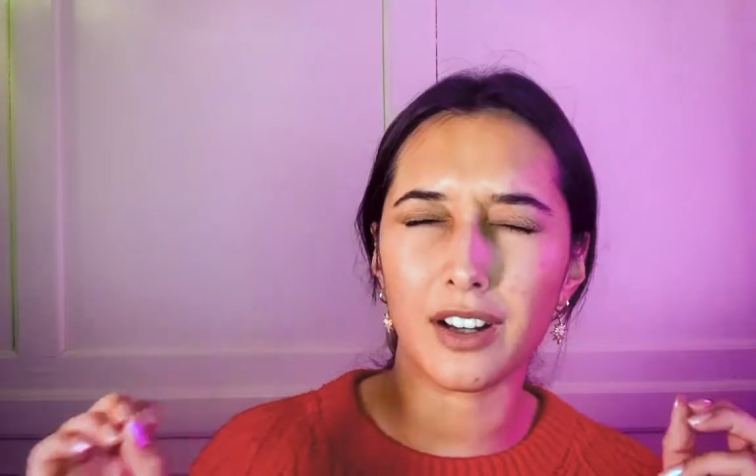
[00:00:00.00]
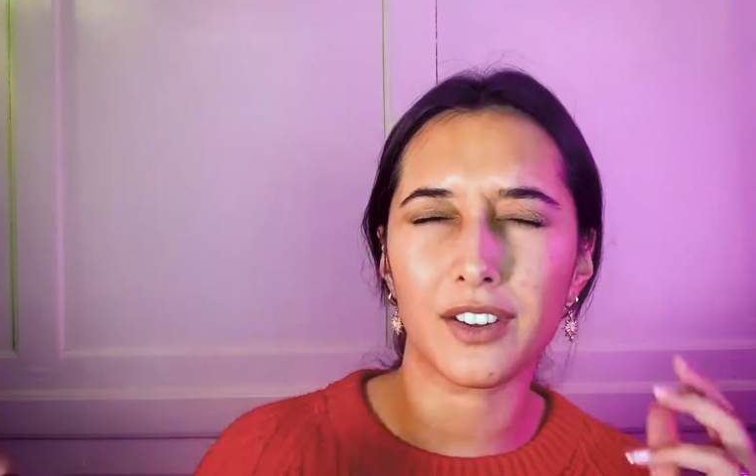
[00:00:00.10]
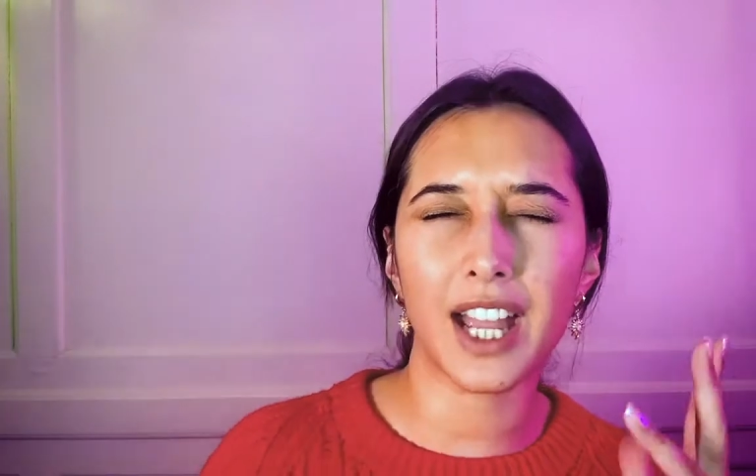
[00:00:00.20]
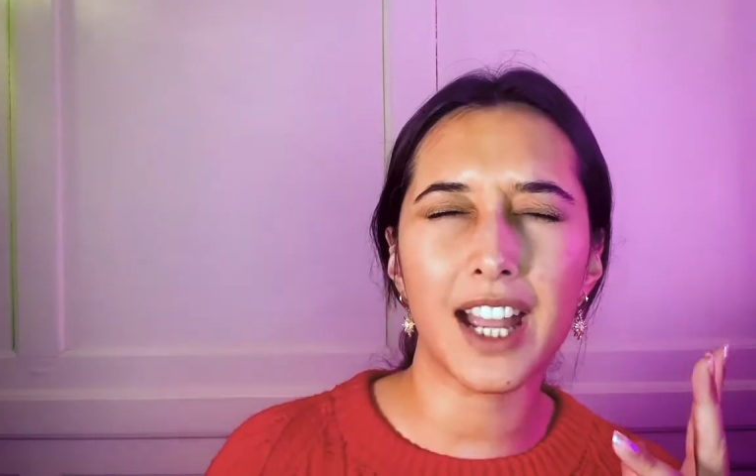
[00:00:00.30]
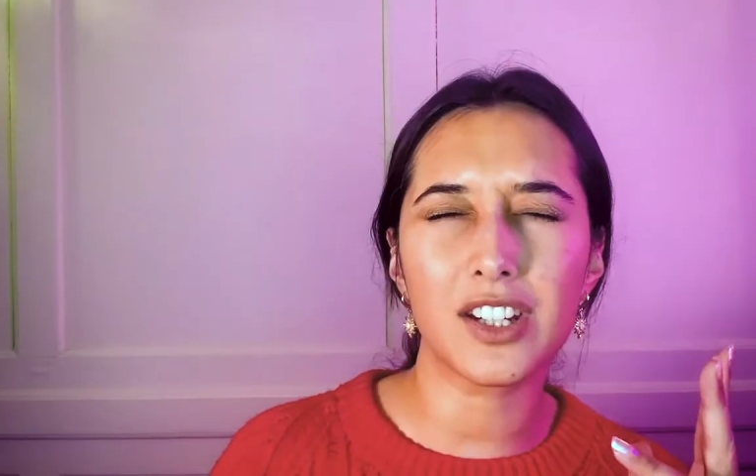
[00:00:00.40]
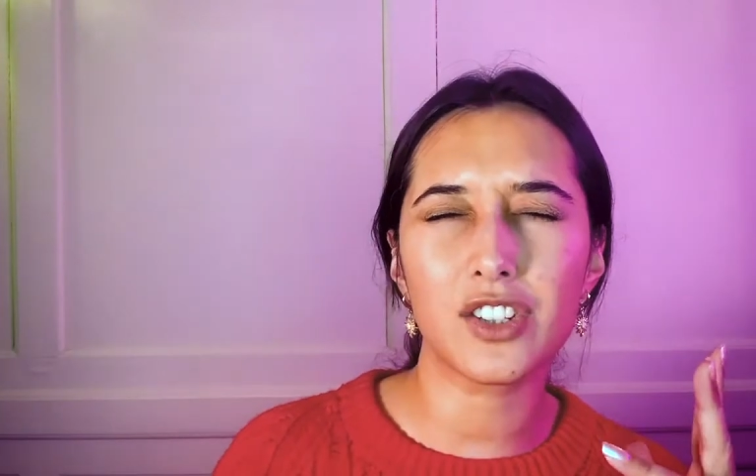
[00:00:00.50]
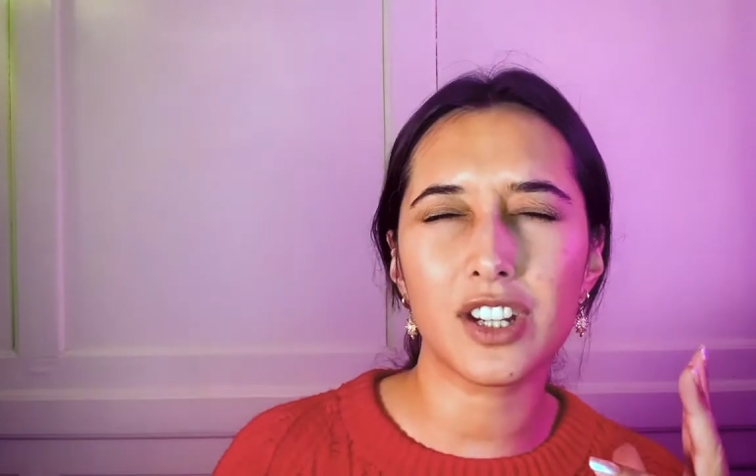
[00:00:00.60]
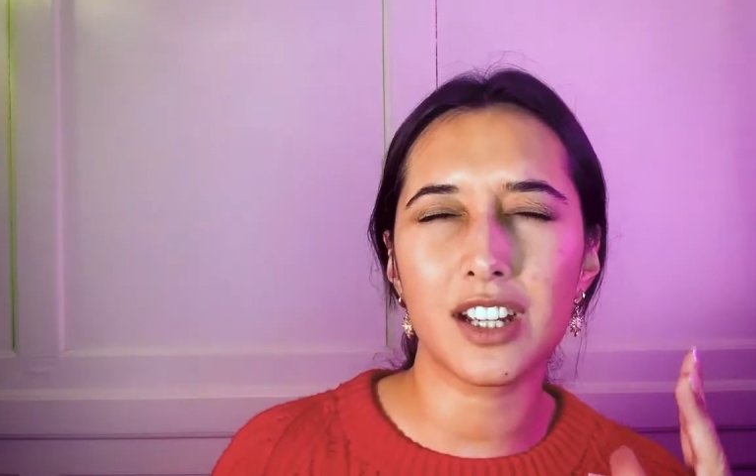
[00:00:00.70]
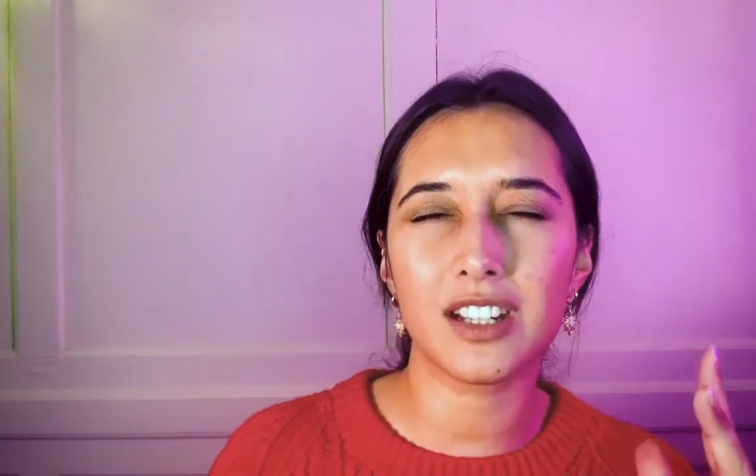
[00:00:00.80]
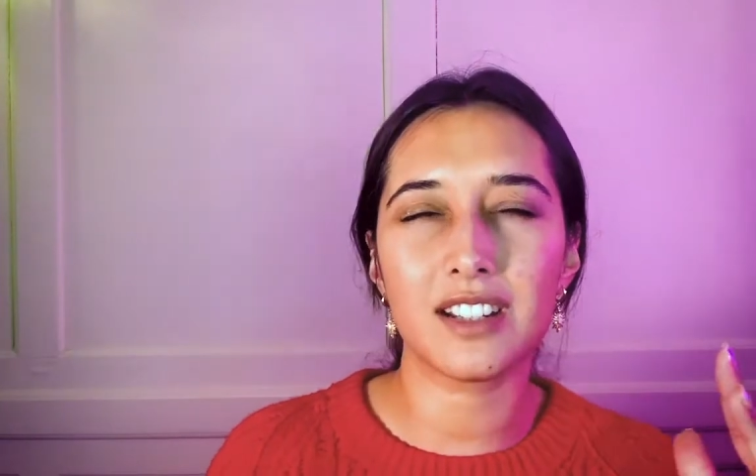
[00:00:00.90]

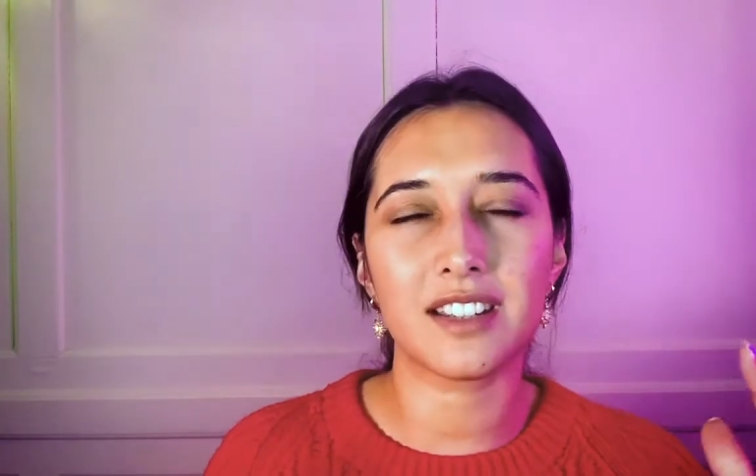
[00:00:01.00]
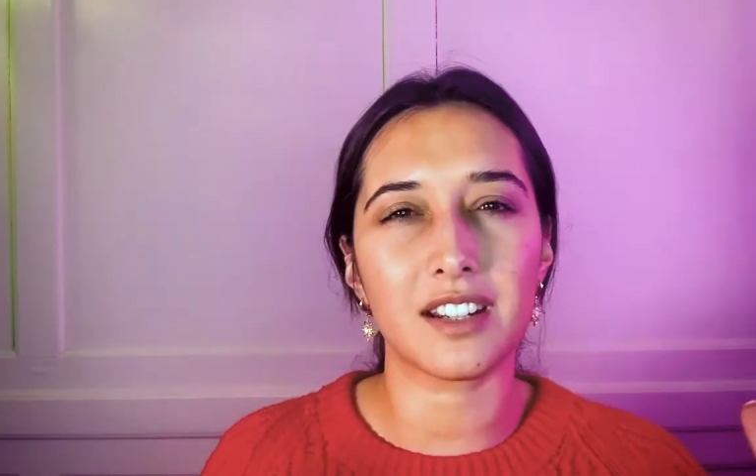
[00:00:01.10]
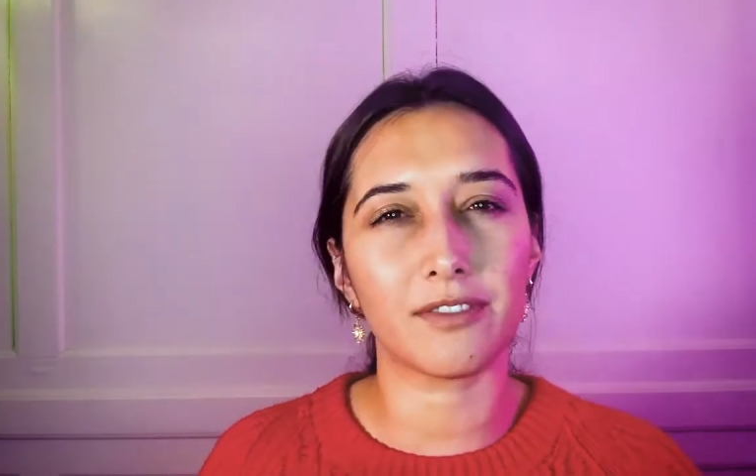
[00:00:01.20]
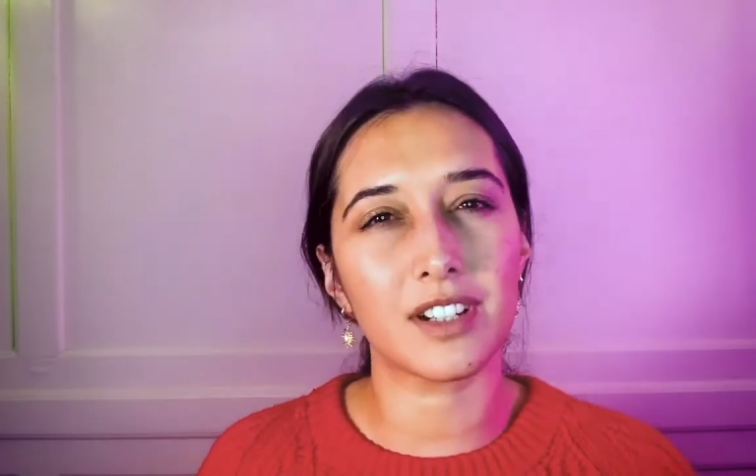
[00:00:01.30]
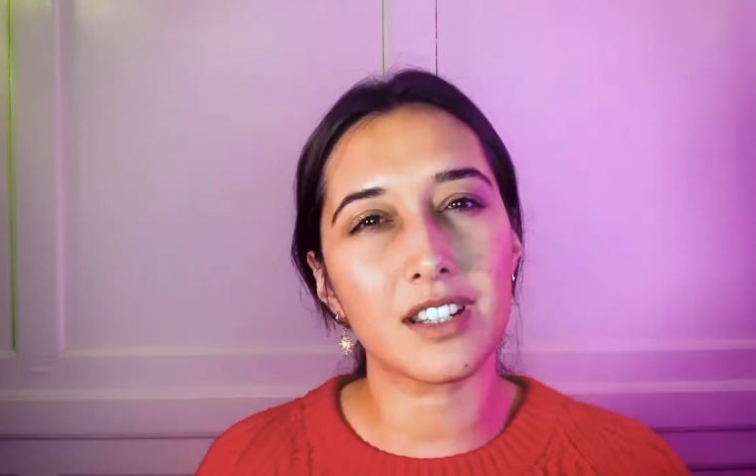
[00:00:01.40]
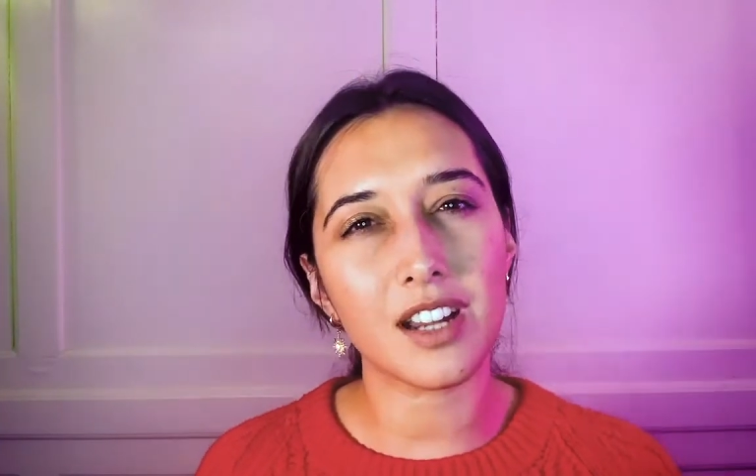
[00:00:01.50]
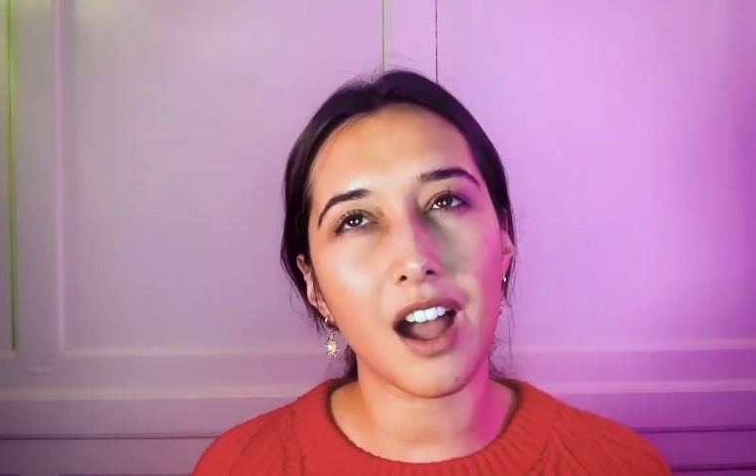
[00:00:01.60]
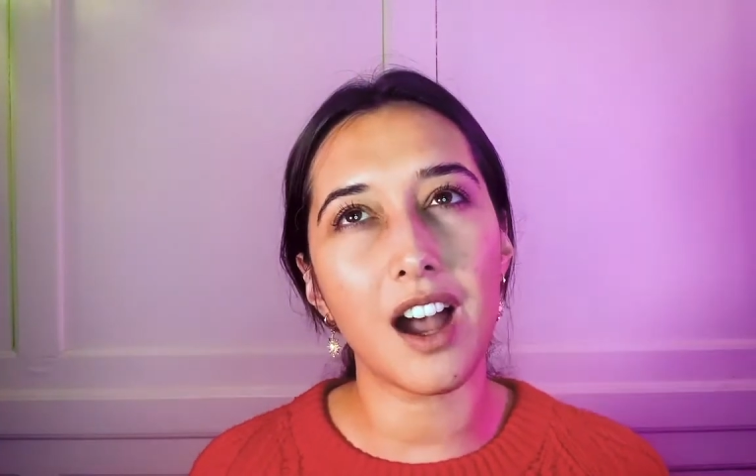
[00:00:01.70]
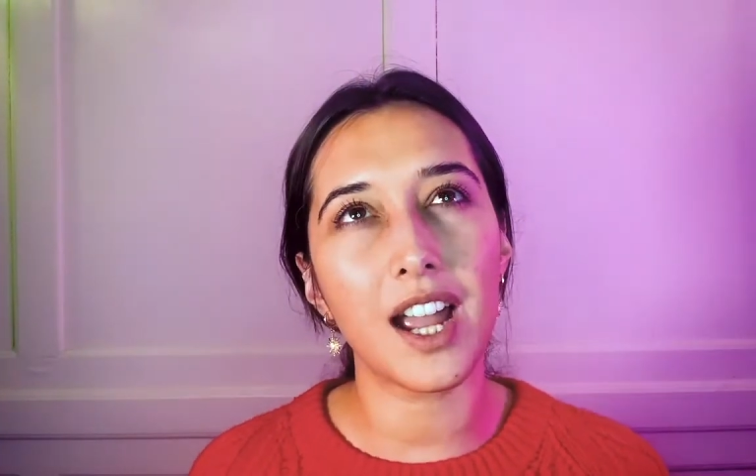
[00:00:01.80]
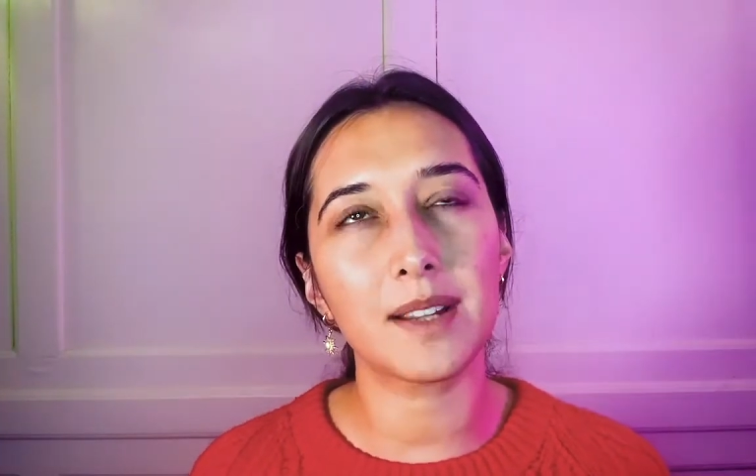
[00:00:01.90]
locations, different
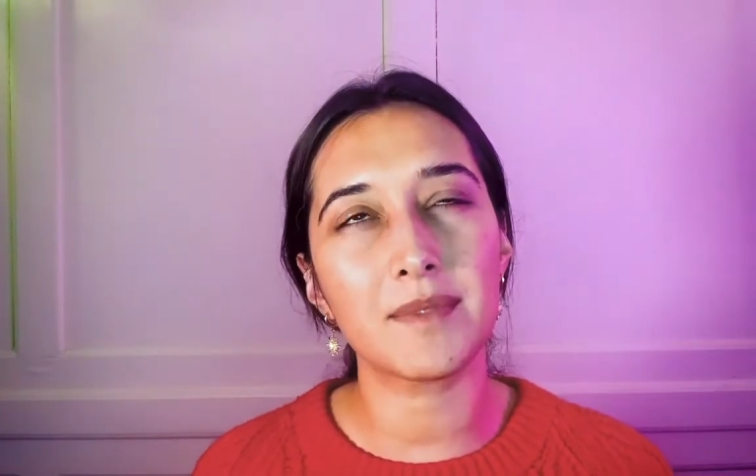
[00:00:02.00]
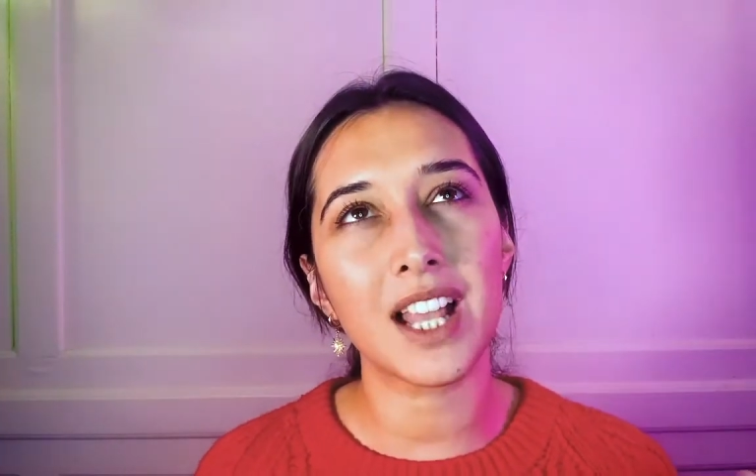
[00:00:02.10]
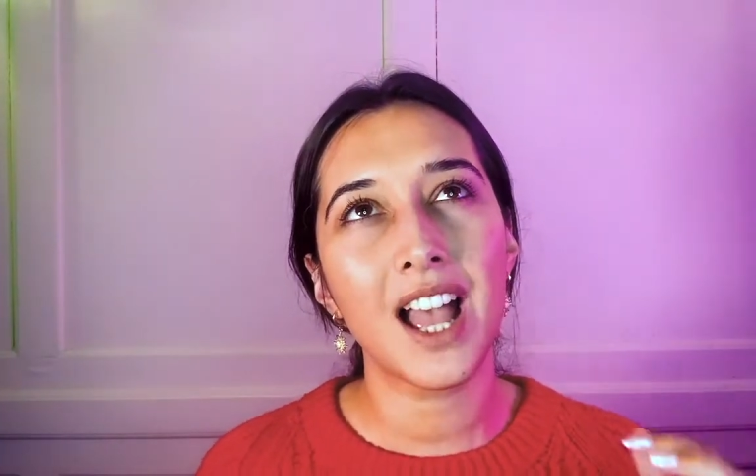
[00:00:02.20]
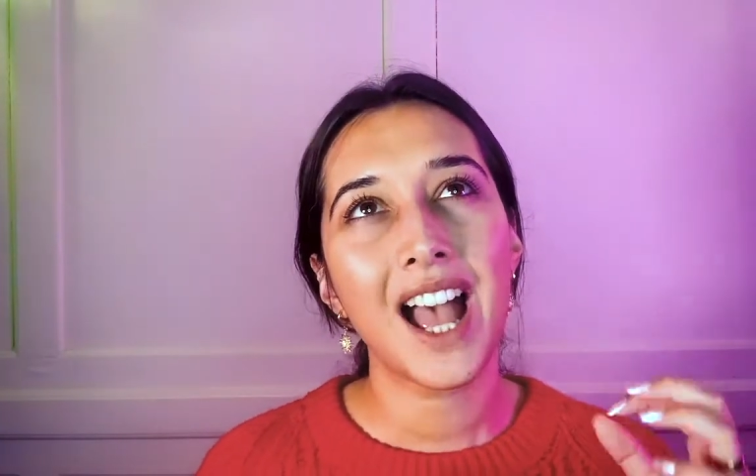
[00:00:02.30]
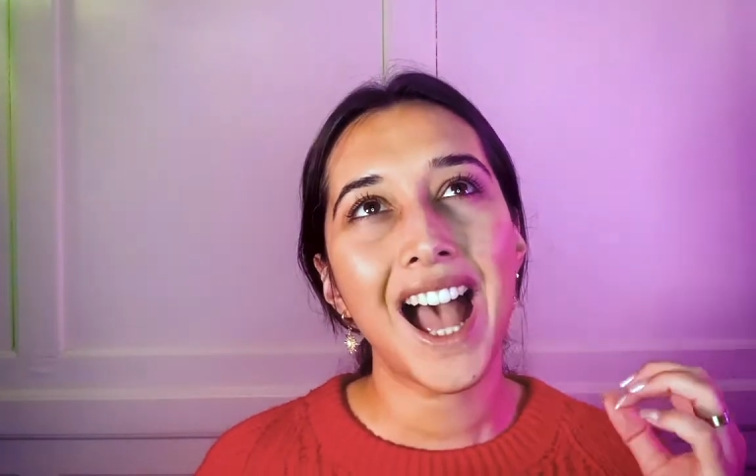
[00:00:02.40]
times.